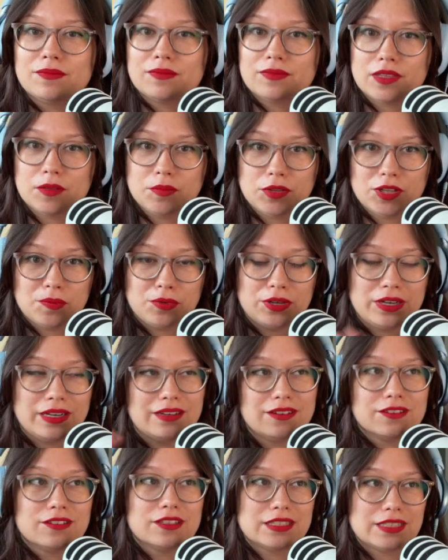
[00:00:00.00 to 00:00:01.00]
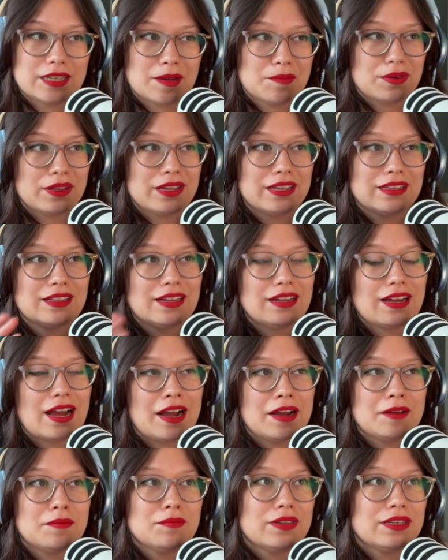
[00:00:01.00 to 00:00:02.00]
the blueprint or the template that
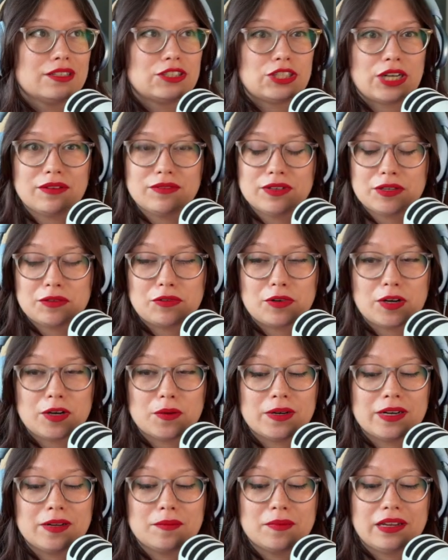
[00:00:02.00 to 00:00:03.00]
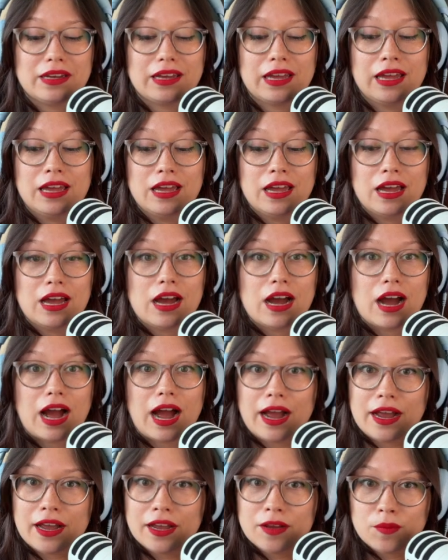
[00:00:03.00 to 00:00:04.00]
I'm like striving for, where I'm like,
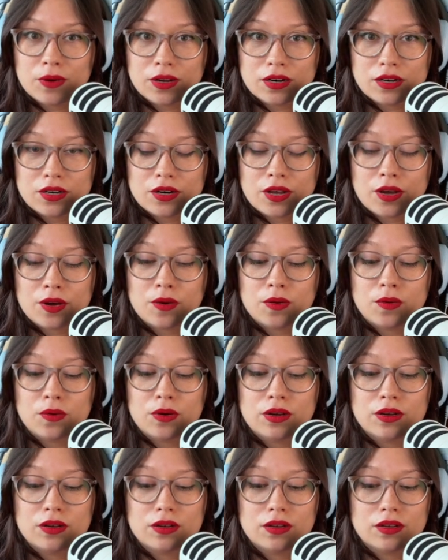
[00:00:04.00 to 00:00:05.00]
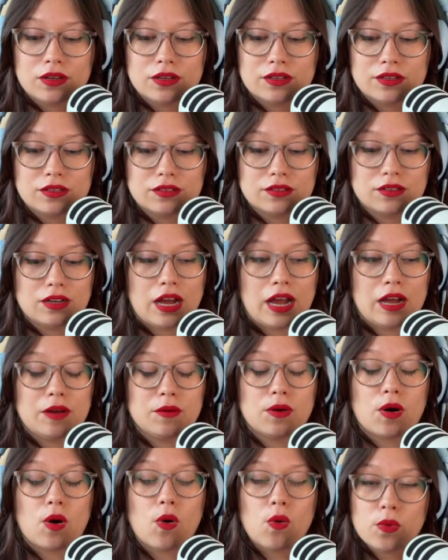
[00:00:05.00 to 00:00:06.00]
I want to know, I
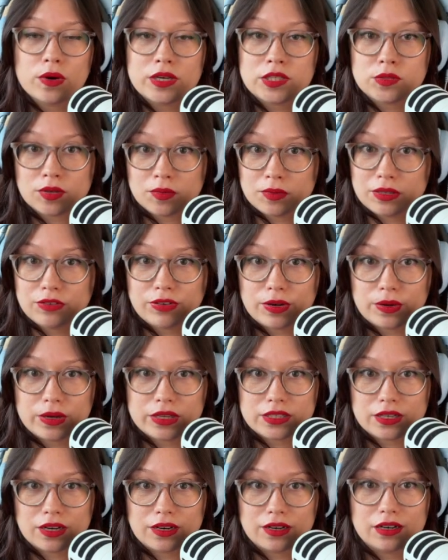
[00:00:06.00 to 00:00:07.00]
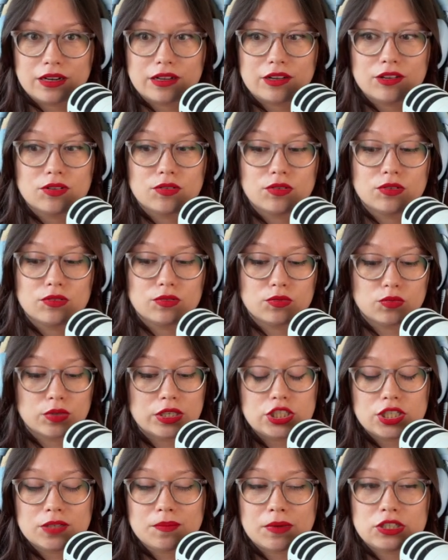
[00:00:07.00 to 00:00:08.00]
always want to be focused on
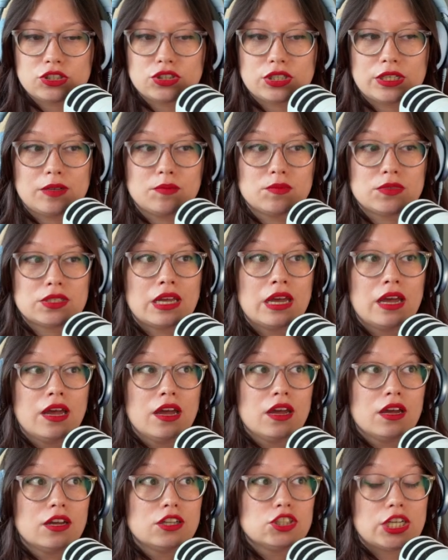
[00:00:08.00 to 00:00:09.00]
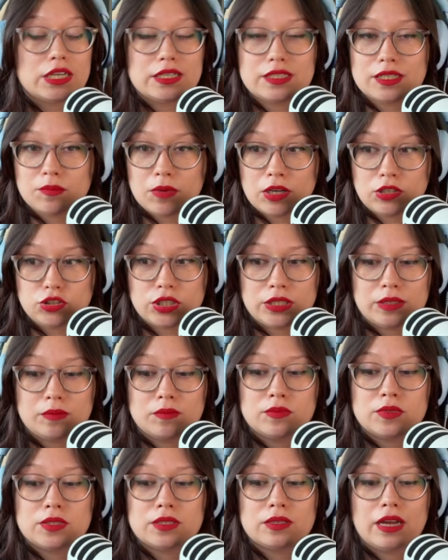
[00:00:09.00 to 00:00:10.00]
reaching my dreams, chasing my
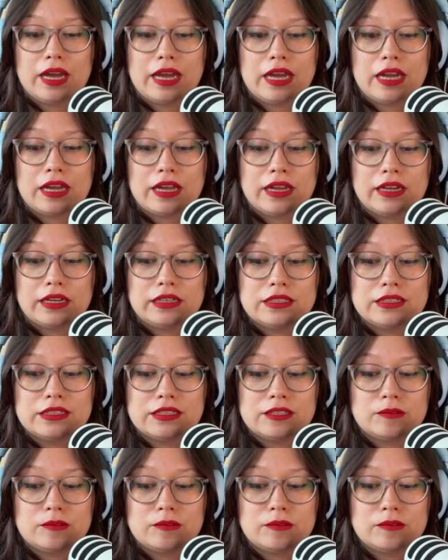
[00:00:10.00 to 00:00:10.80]
dreams, and